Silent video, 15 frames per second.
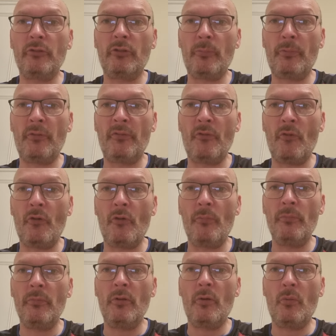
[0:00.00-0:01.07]
to
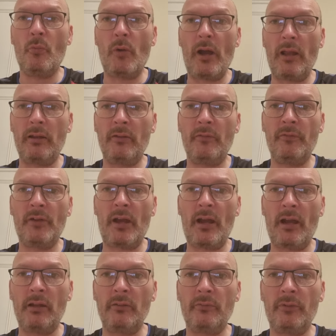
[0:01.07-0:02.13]
perform well for
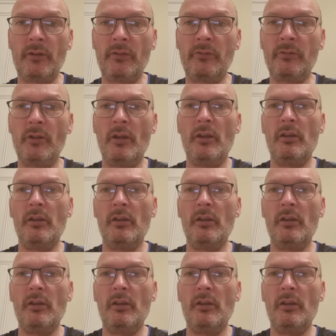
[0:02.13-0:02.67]
Elvis.